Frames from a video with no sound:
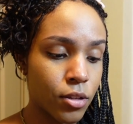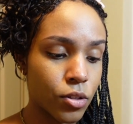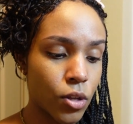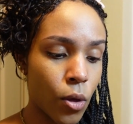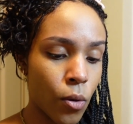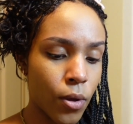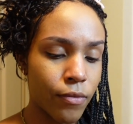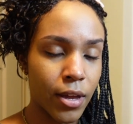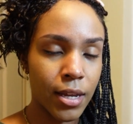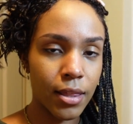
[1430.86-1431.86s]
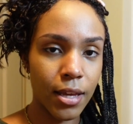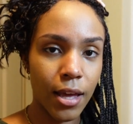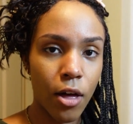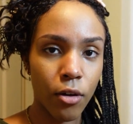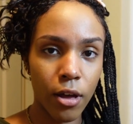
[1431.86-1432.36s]
So if anything,
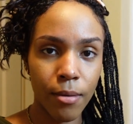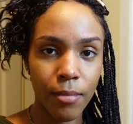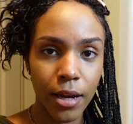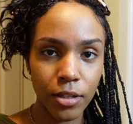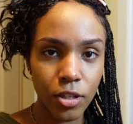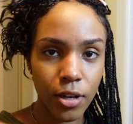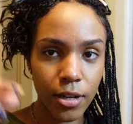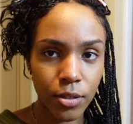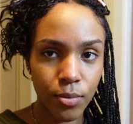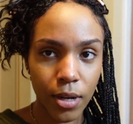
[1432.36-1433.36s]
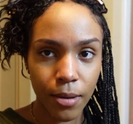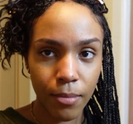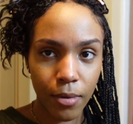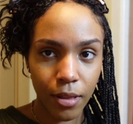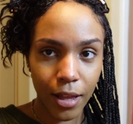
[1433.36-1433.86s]
I'll come back to you guys when I'm